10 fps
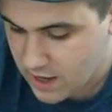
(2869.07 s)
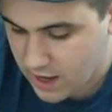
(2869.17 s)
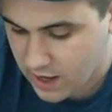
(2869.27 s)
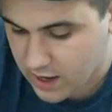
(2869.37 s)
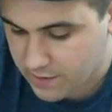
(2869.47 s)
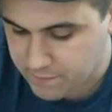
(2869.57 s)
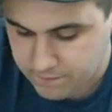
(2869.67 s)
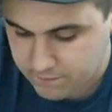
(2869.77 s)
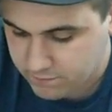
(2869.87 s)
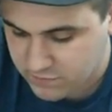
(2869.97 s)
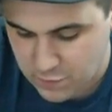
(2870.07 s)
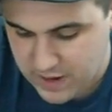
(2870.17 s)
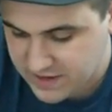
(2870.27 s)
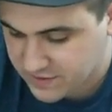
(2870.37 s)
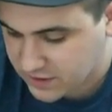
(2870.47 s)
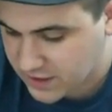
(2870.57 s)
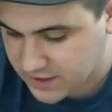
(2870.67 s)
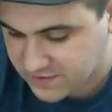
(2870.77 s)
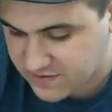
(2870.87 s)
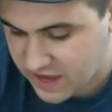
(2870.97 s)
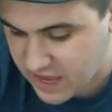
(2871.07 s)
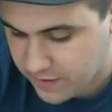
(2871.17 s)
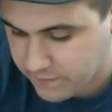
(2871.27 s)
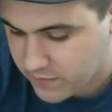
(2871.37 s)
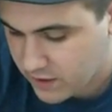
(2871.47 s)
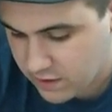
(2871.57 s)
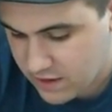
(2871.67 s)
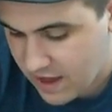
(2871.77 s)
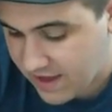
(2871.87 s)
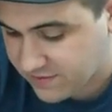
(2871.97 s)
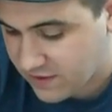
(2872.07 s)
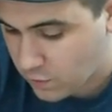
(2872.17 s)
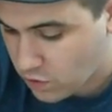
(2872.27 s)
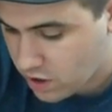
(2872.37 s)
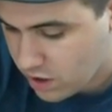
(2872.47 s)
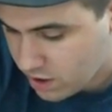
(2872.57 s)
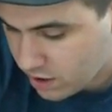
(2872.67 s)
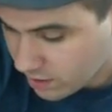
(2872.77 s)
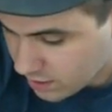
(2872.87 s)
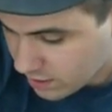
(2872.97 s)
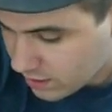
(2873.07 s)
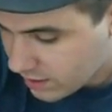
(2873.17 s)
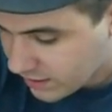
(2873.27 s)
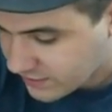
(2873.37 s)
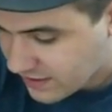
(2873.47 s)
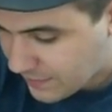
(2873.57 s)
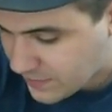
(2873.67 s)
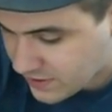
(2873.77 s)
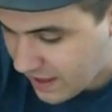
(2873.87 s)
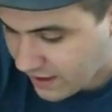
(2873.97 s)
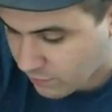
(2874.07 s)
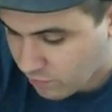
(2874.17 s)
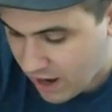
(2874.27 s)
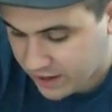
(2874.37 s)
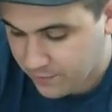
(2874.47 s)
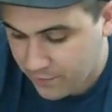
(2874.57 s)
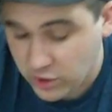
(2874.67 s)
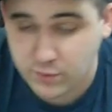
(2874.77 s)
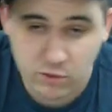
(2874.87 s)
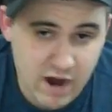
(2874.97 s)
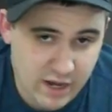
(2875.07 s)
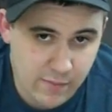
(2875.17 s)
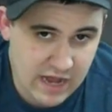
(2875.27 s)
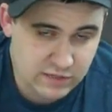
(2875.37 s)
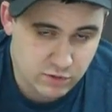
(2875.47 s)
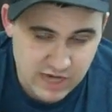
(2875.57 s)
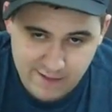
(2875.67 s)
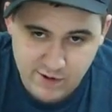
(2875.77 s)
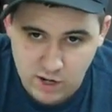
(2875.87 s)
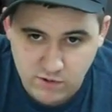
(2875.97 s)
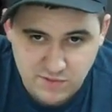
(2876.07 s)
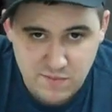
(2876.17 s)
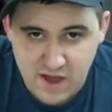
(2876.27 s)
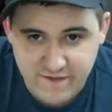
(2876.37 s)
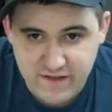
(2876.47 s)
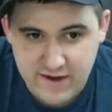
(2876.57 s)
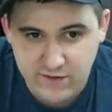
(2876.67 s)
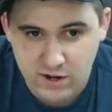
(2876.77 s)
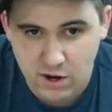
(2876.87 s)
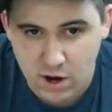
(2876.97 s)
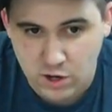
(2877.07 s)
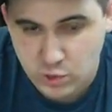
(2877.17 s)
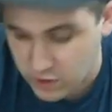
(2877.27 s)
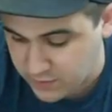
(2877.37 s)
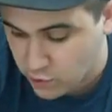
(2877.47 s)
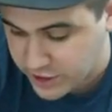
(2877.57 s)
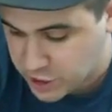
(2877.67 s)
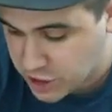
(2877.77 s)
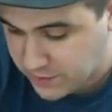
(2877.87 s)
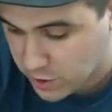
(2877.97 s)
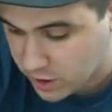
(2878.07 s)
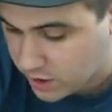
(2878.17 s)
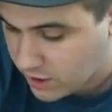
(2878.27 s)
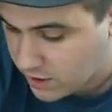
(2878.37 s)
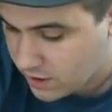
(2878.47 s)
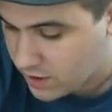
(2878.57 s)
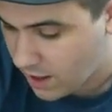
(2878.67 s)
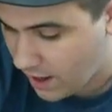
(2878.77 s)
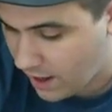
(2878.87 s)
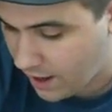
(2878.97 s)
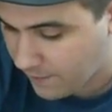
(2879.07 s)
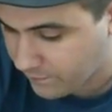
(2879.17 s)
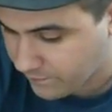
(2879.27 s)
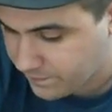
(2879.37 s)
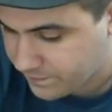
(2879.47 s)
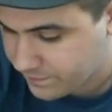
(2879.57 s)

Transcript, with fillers: Um, they're basically the same as they were, except that rocket, multiple rocket pods, which happen to always be my favorite, are 20 points cheaper. Um,